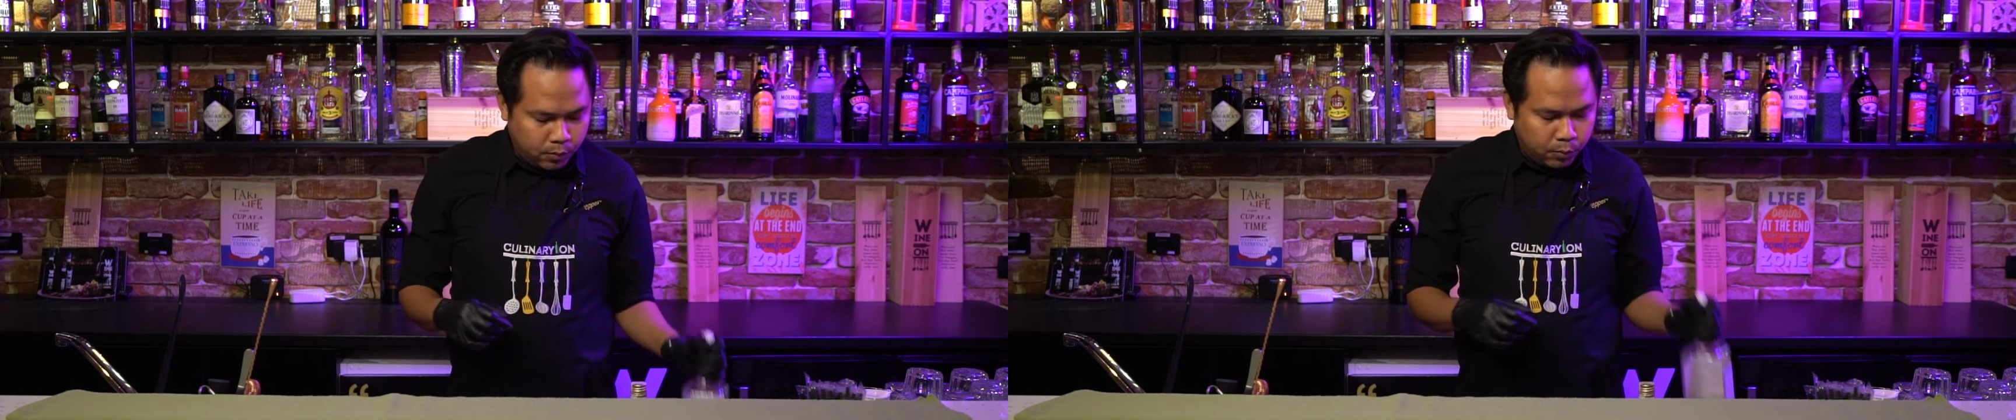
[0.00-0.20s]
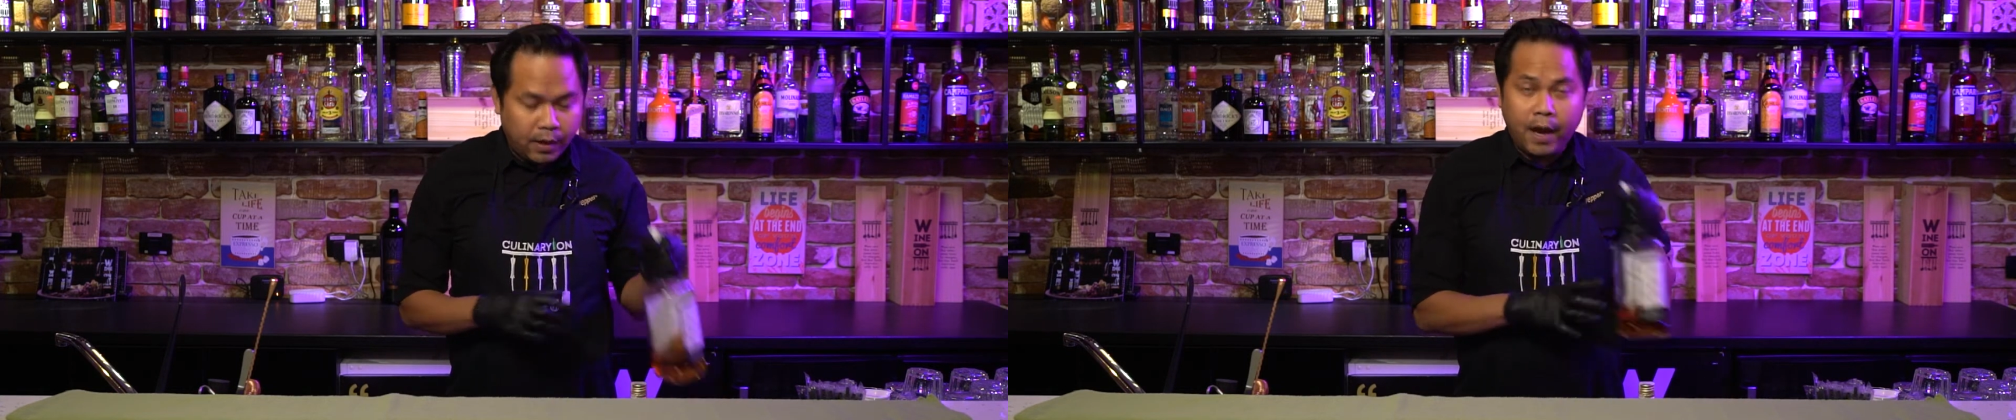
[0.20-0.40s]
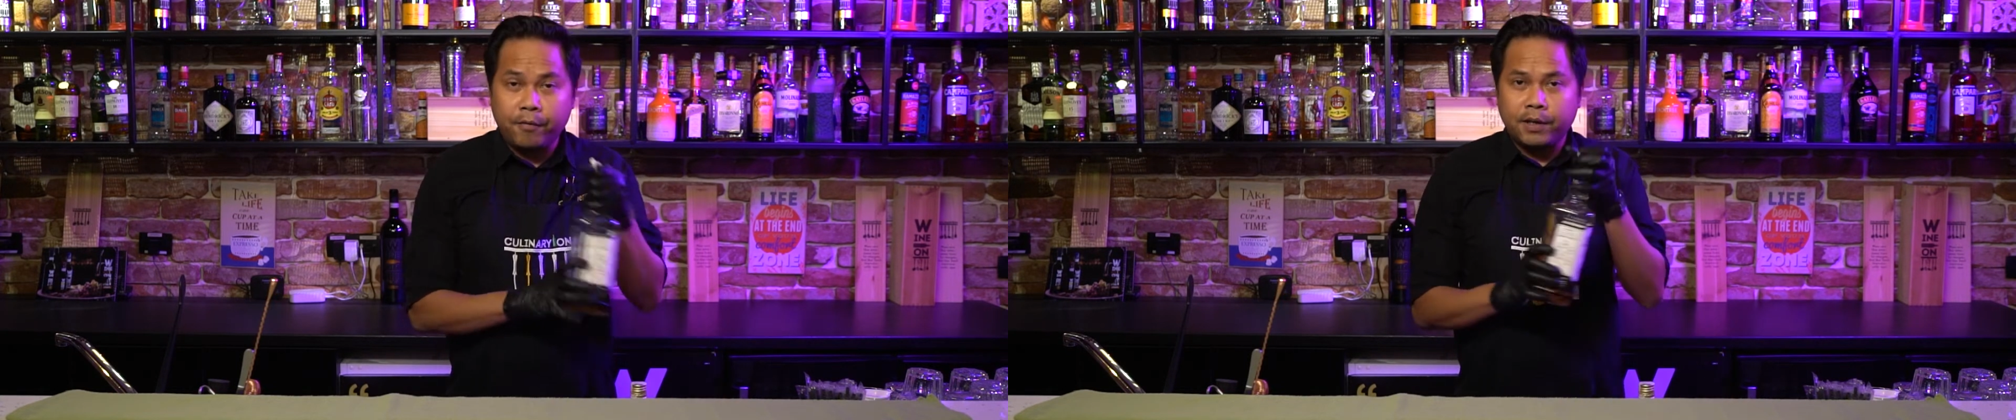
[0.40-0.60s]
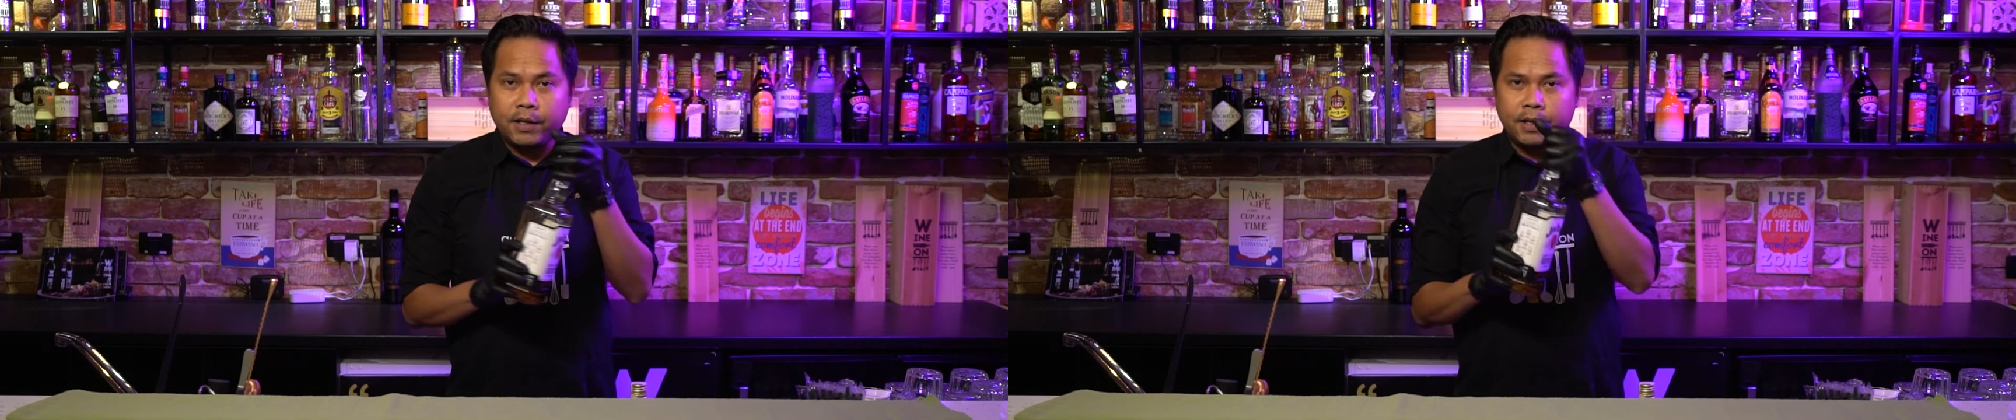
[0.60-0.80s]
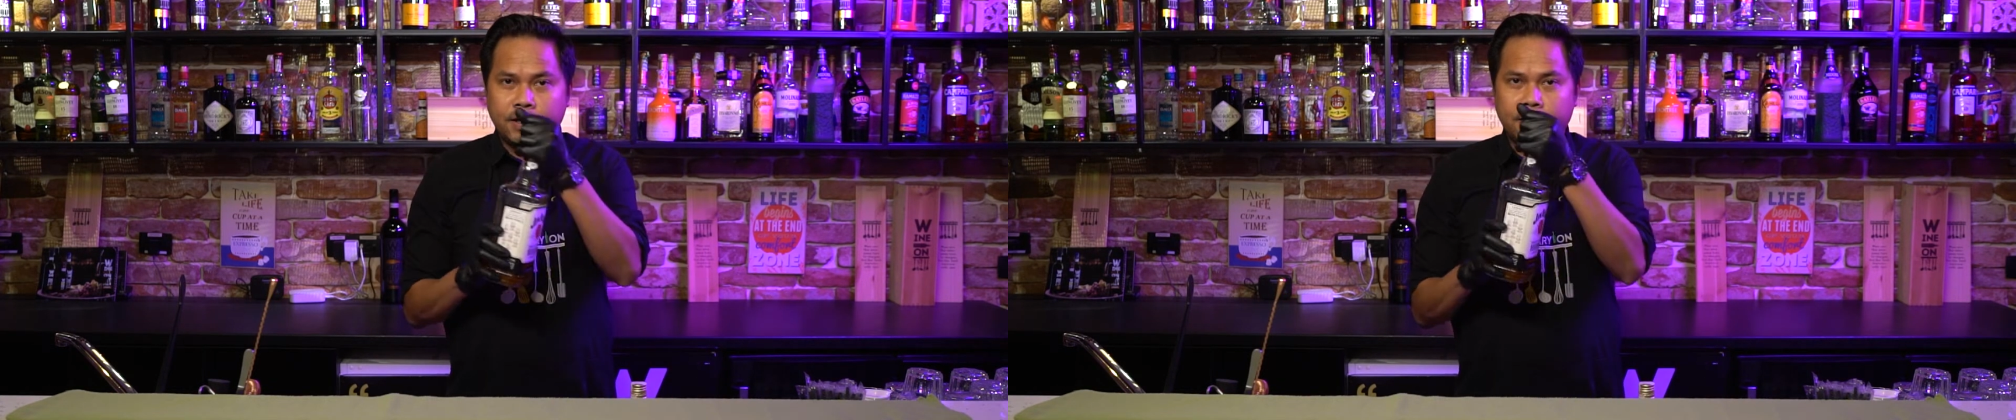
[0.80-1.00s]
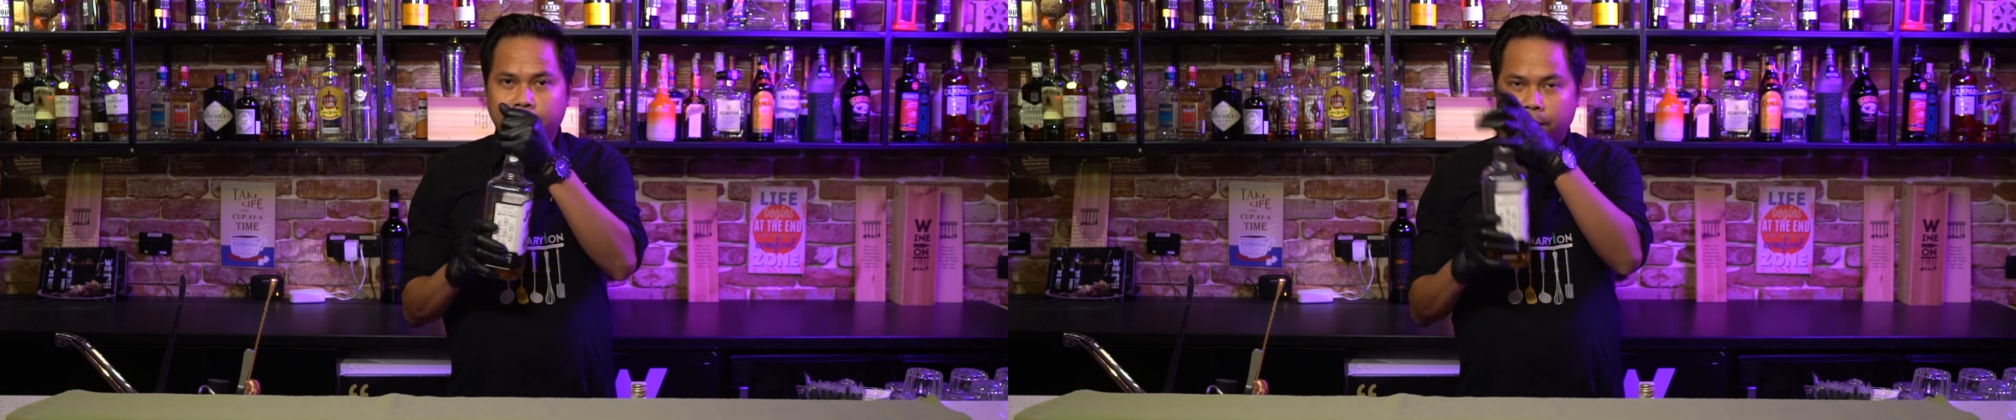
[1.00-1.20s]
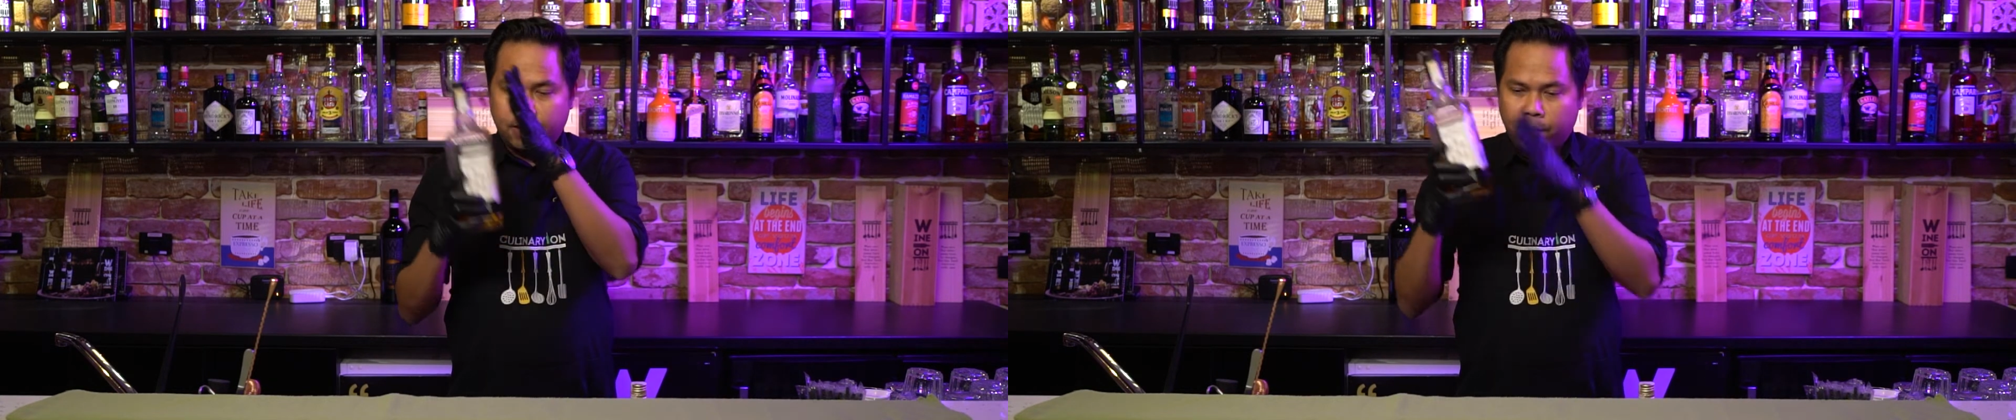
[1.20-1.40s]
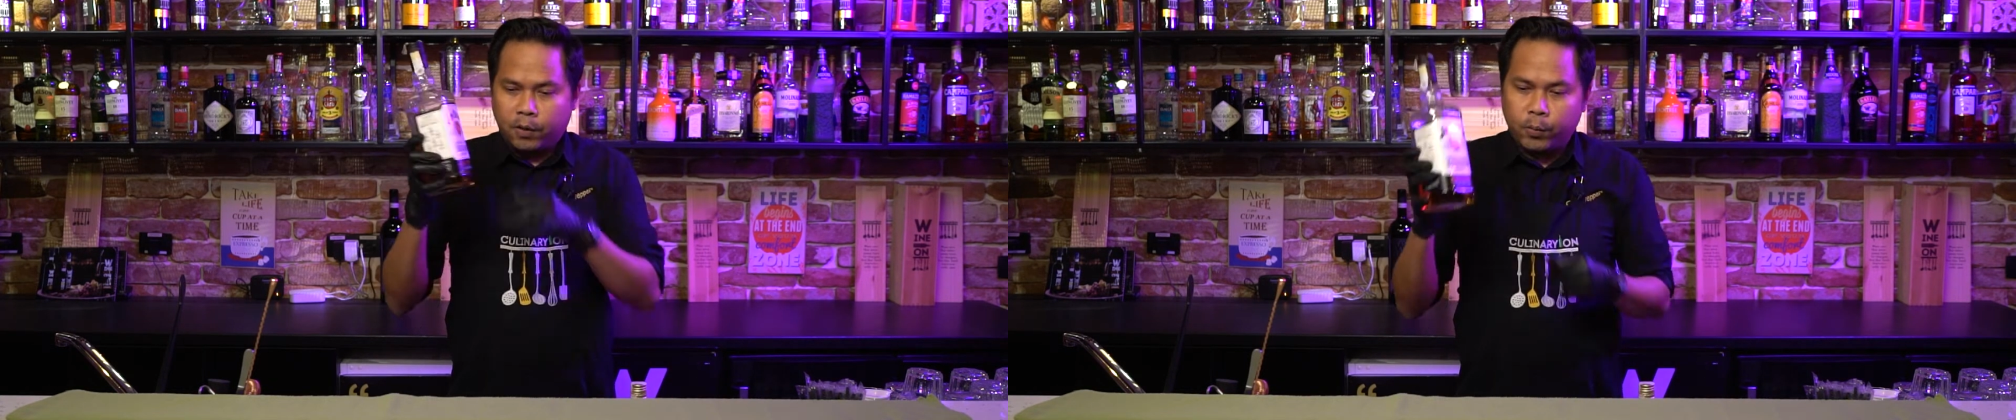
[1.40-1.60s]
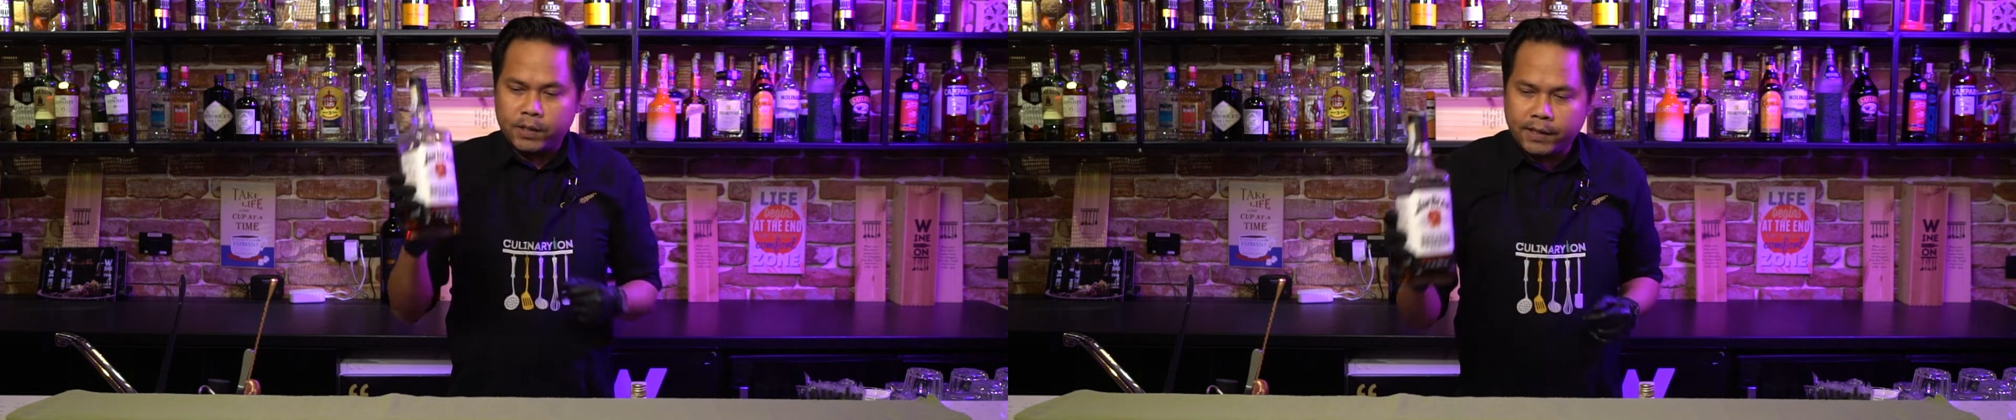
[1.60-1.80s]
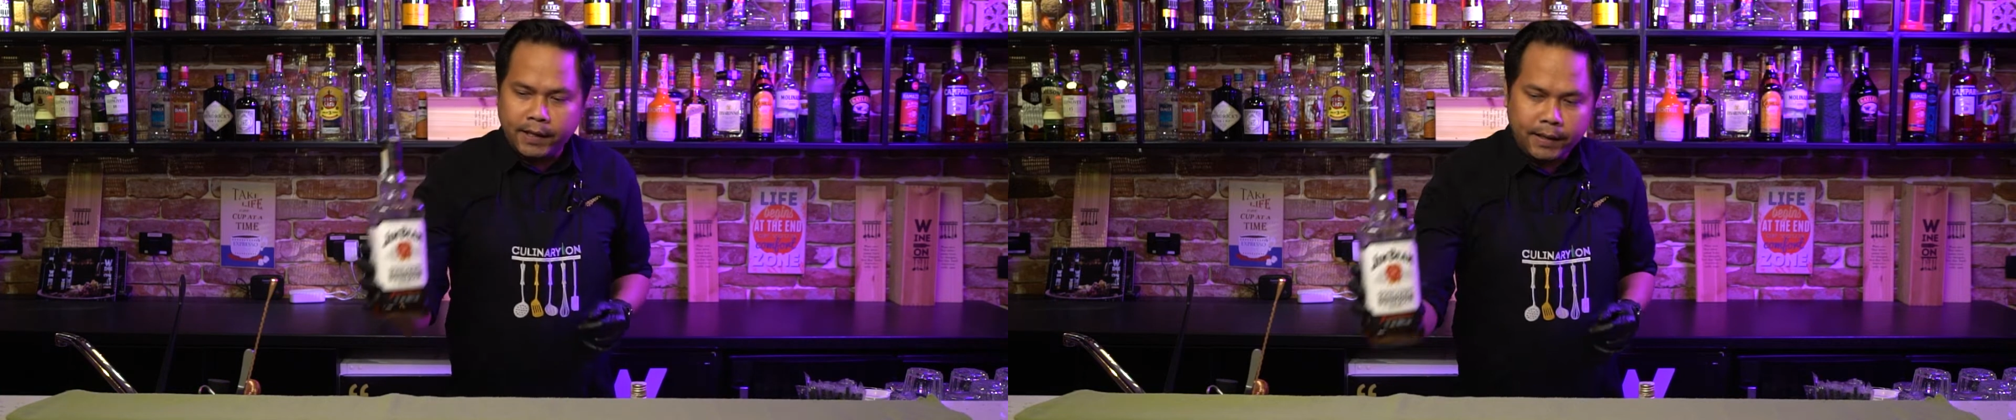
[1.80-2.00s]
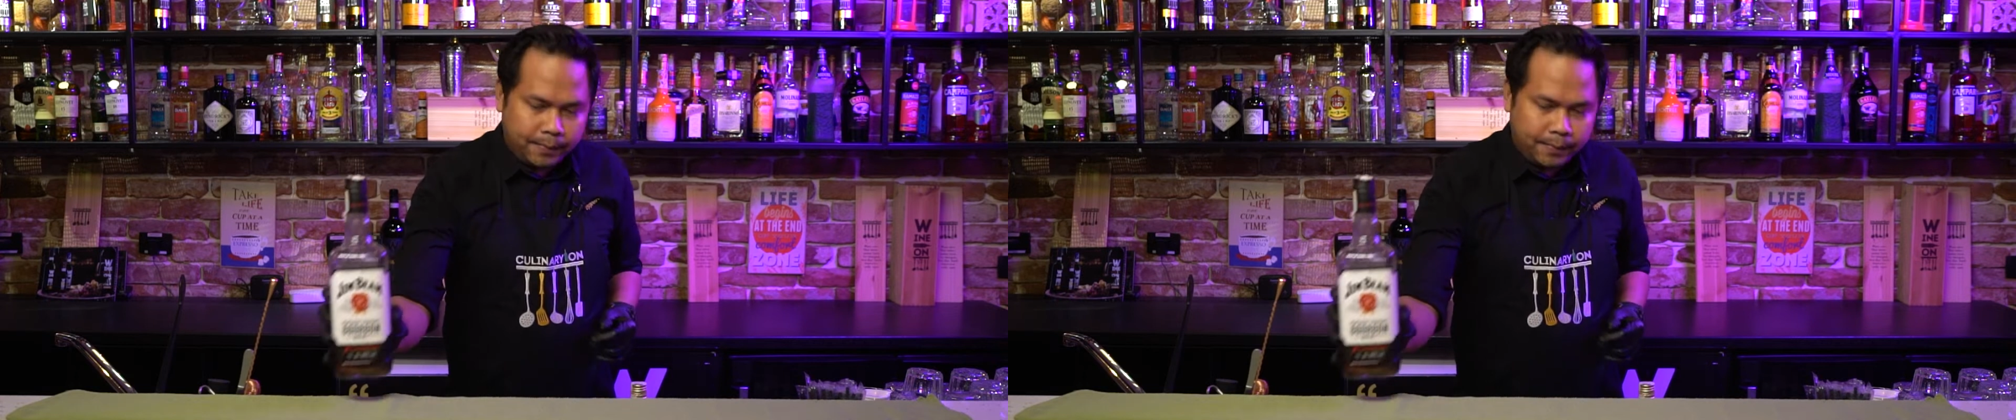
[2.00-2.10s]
We have a whiskey,